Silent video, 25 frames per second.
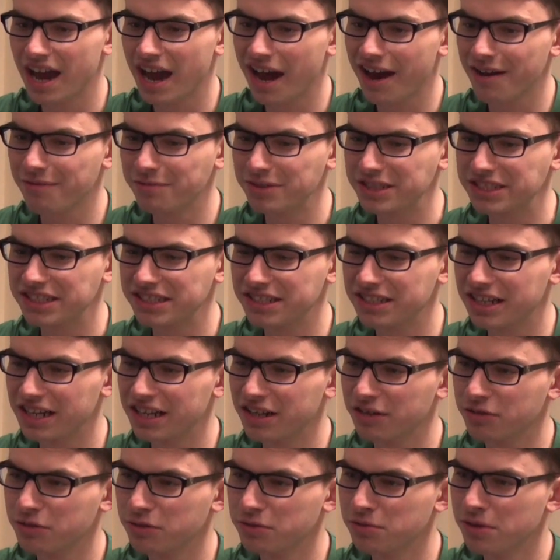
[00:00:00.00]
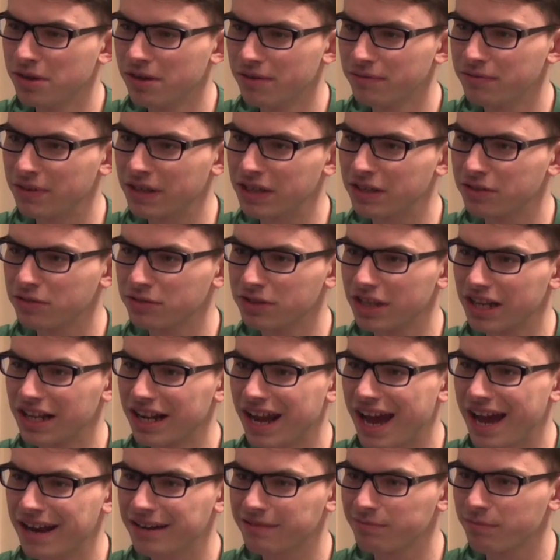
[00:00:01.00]
And we did a little thing called the
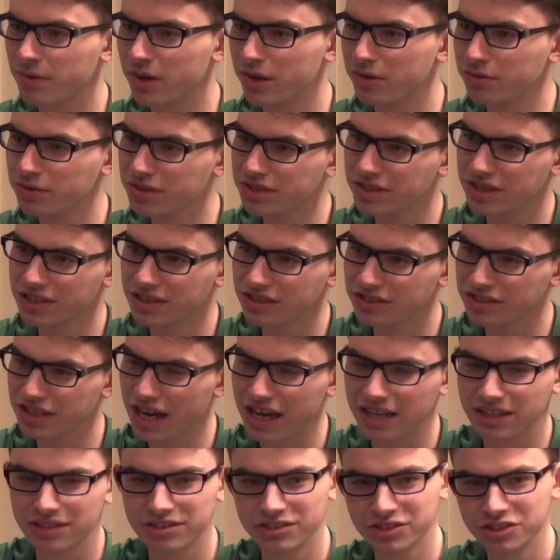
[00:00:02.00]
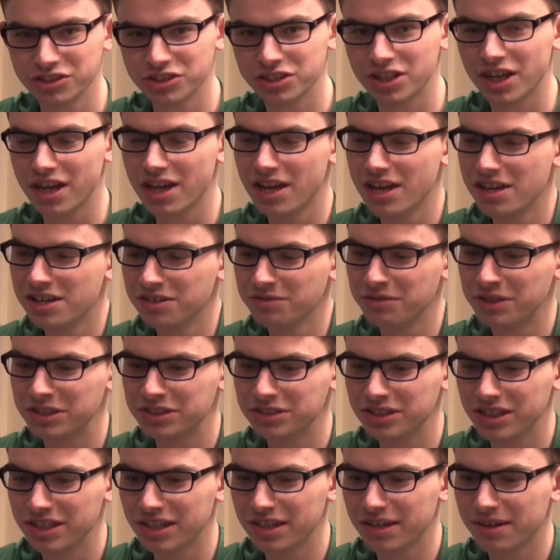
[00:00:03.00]
Land Boat Challenge,
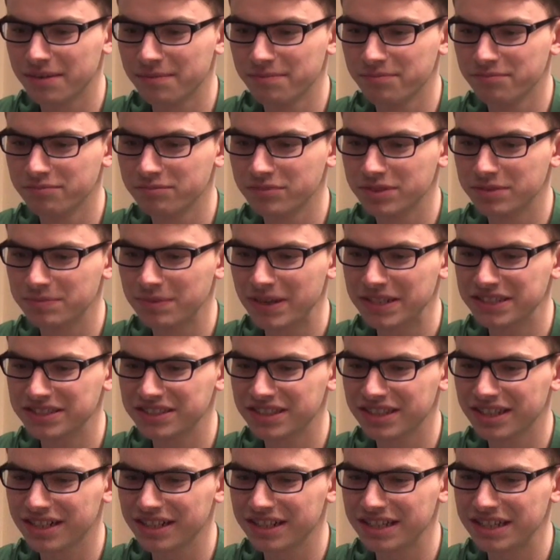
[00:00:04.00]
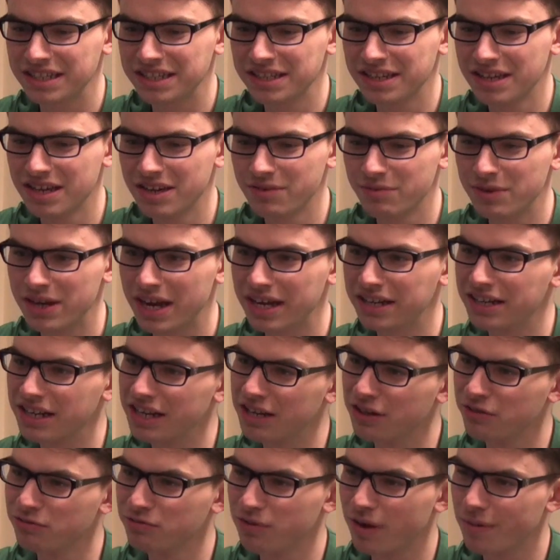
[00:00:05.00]
which was basically, we had a
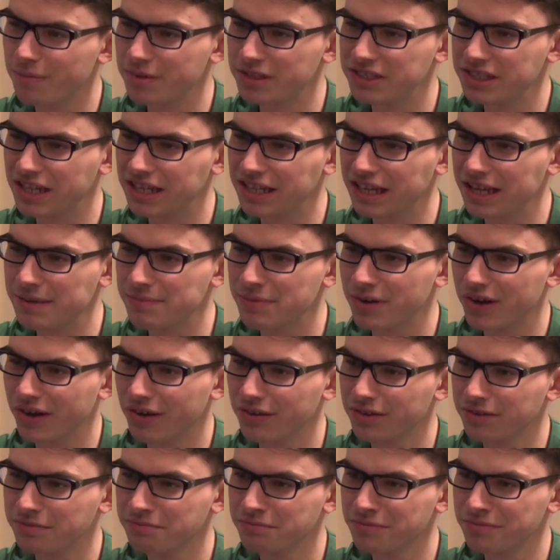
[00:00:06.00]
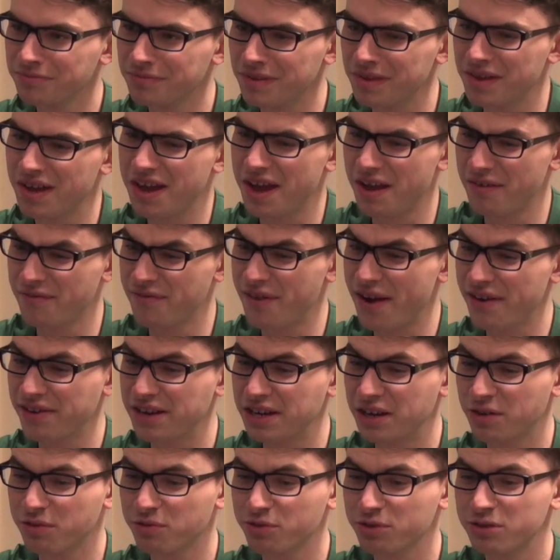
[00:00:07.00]
little rubber dinghy put on a
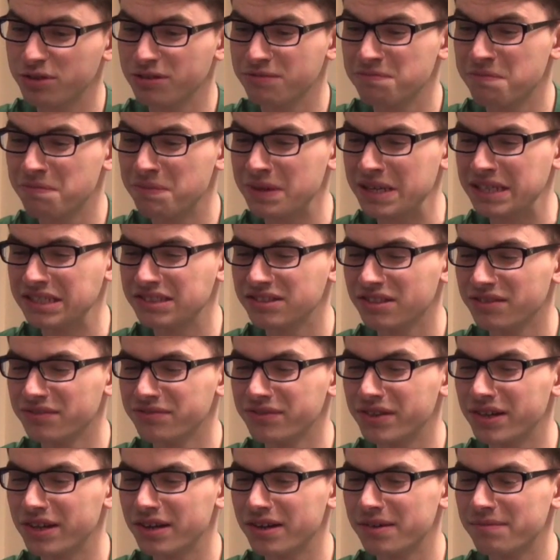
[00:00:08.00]
very crude piece of